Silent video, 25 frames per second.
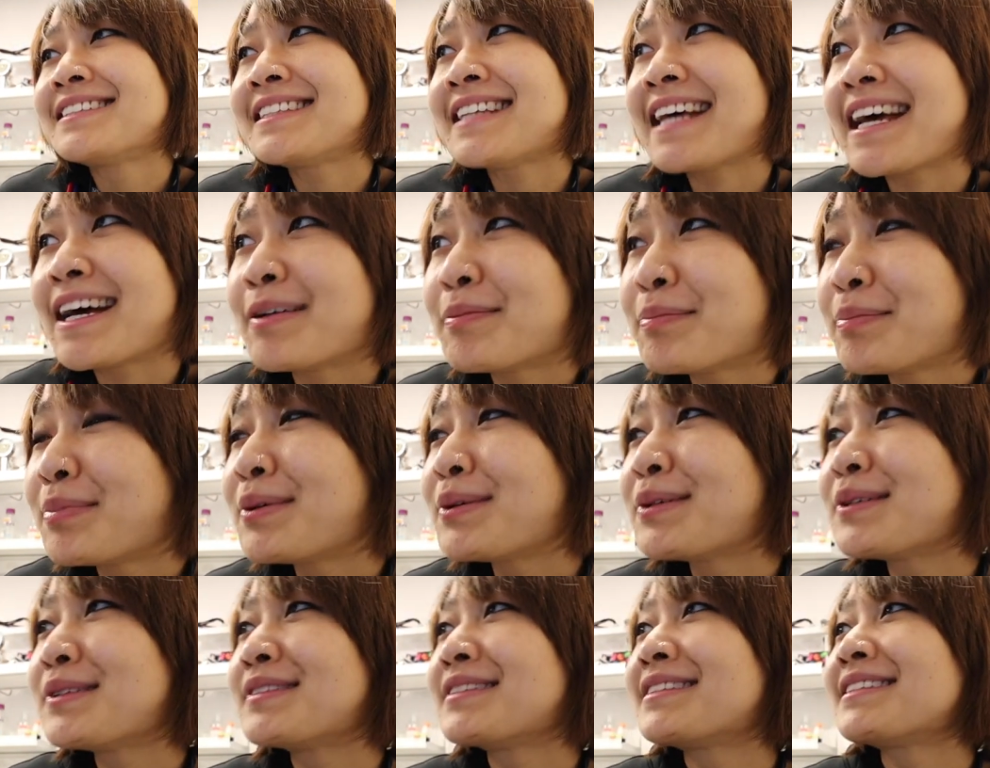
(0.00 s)

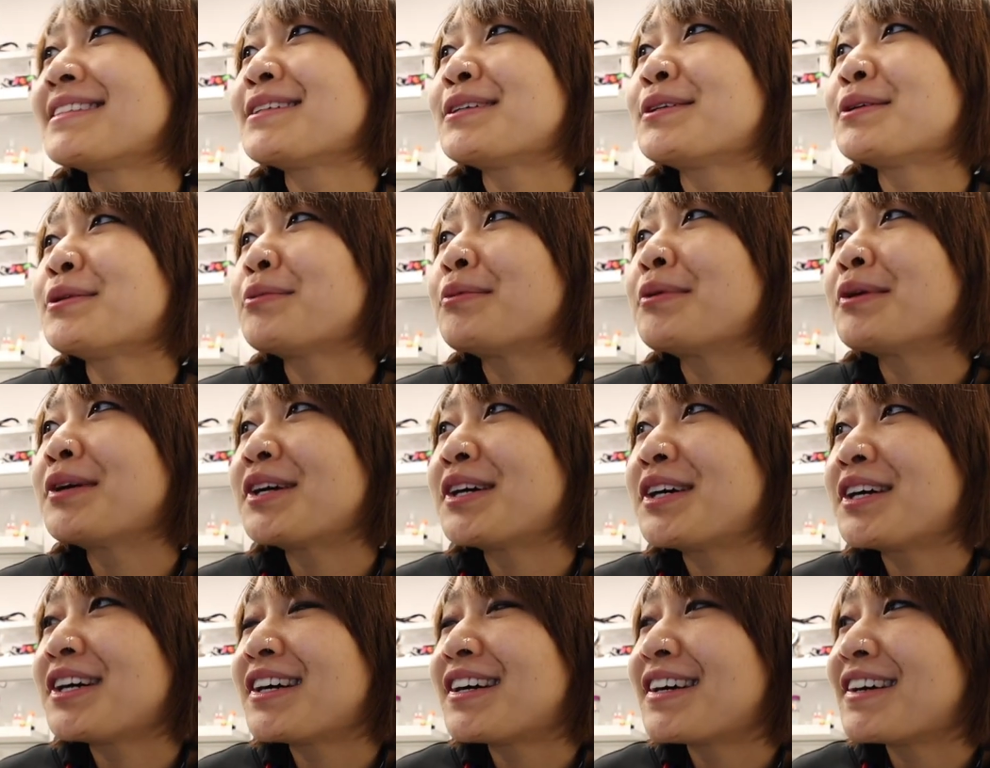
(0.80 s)
samples
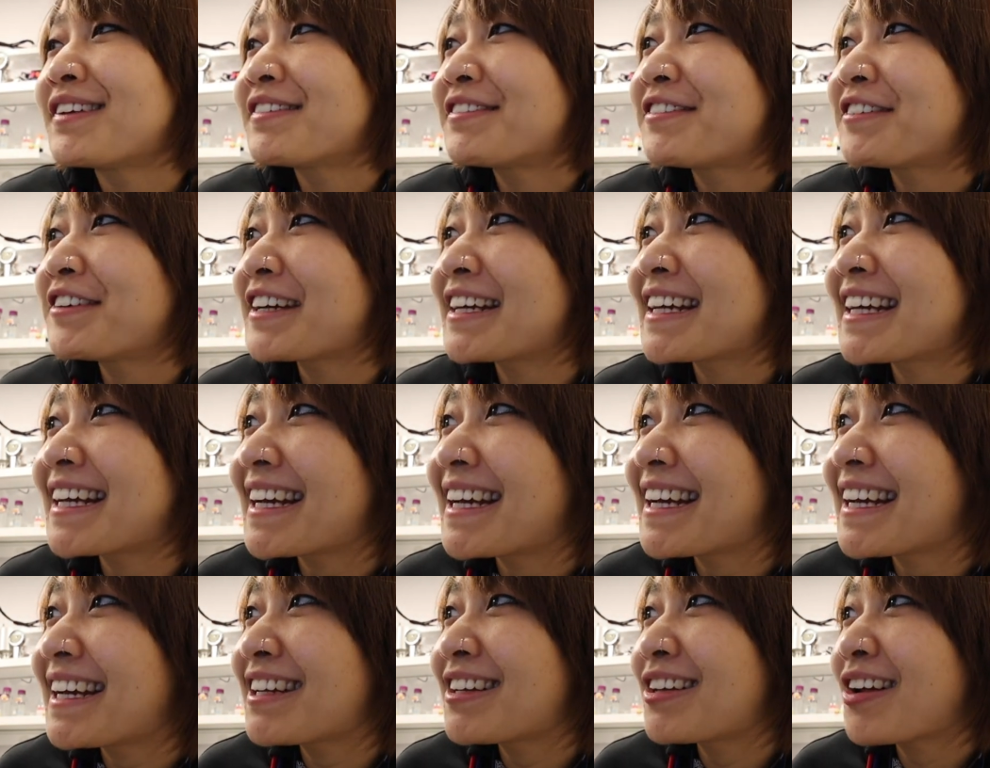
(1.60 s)
were
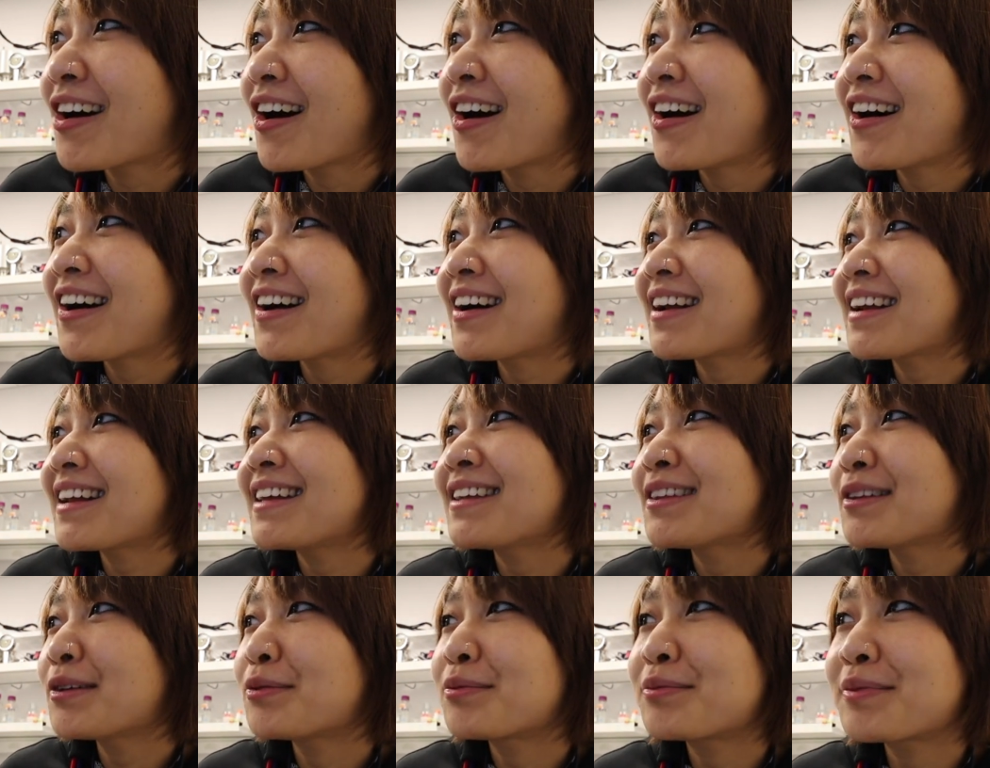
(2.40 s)
freaking not
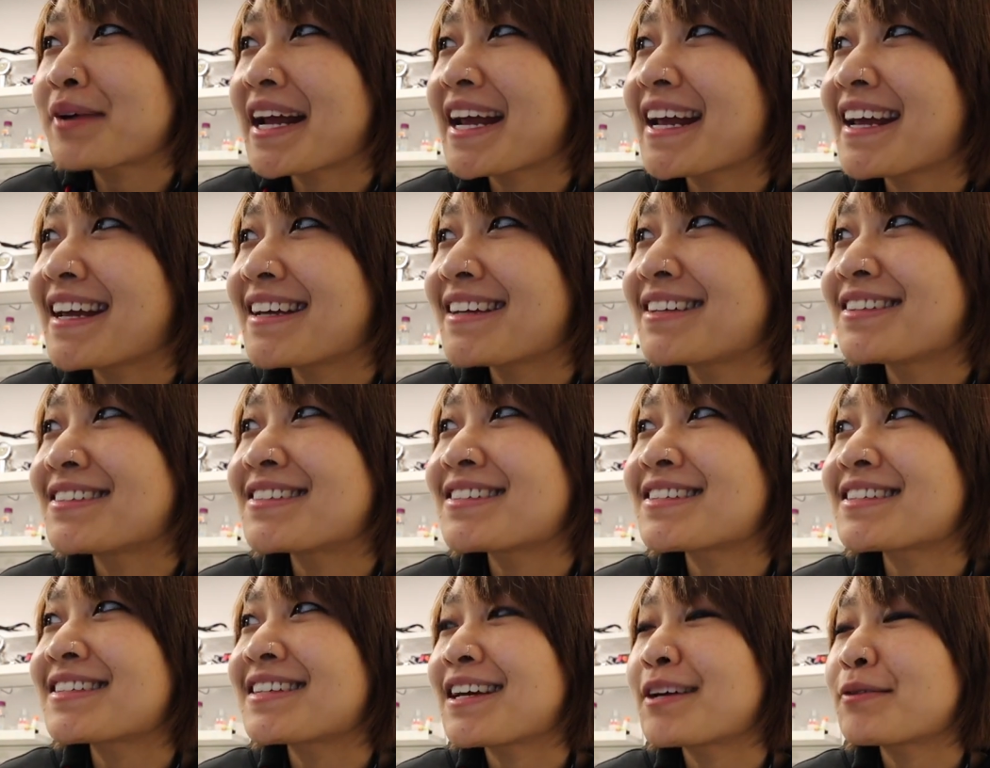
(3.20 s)
in the
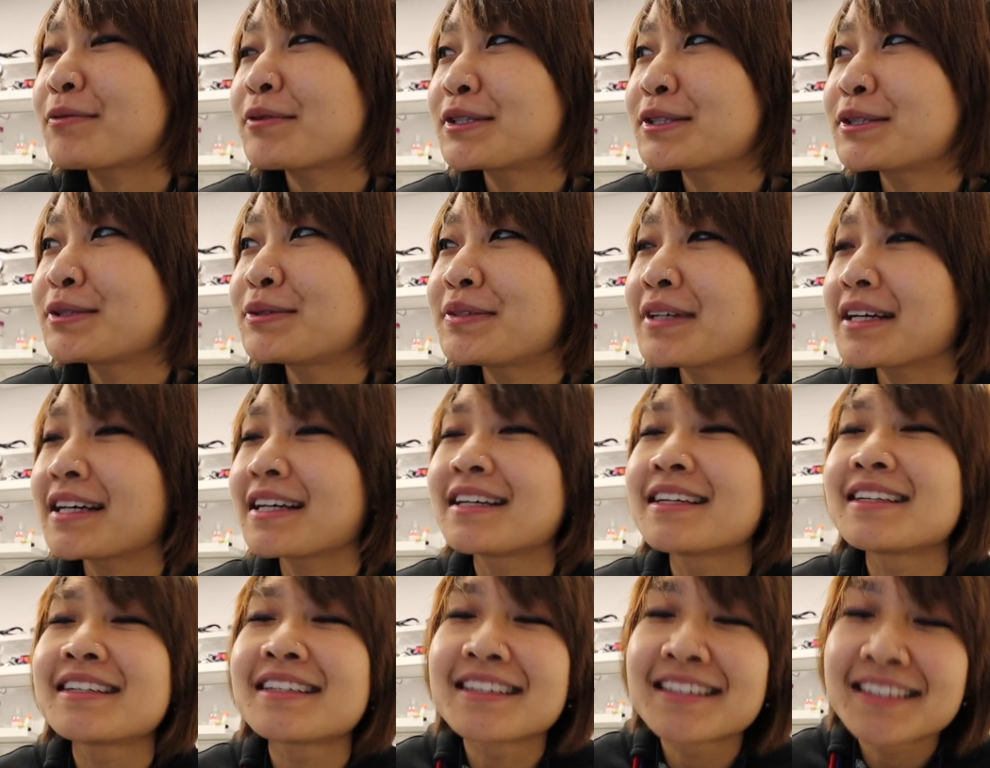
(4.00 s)
range. They were too
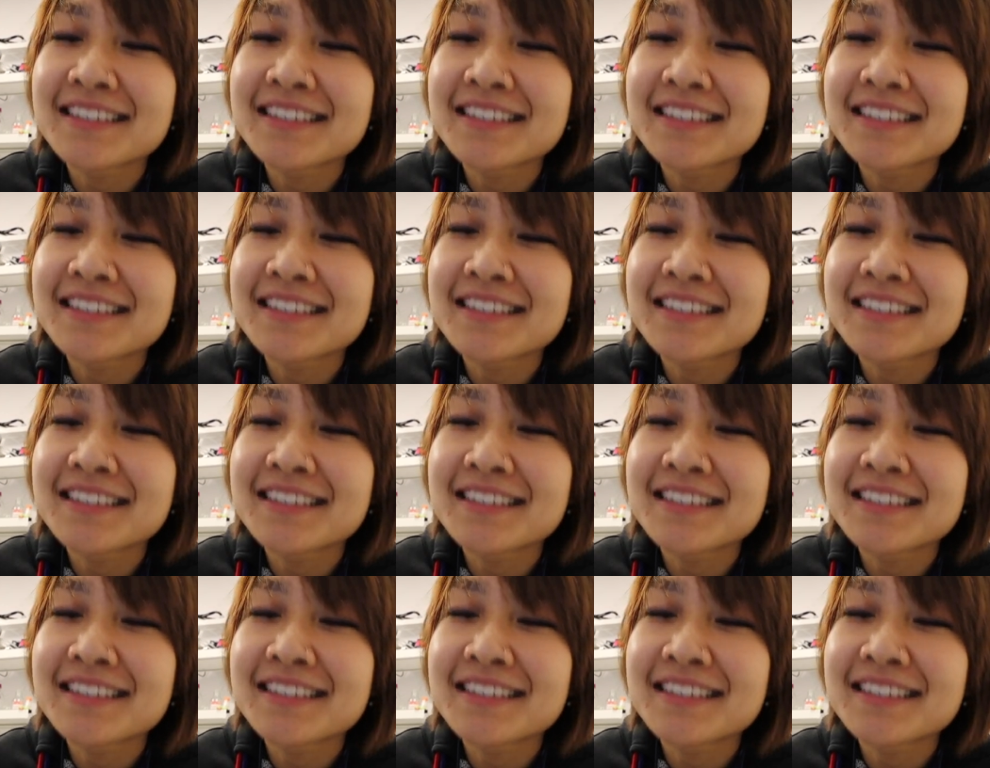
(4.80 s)
down.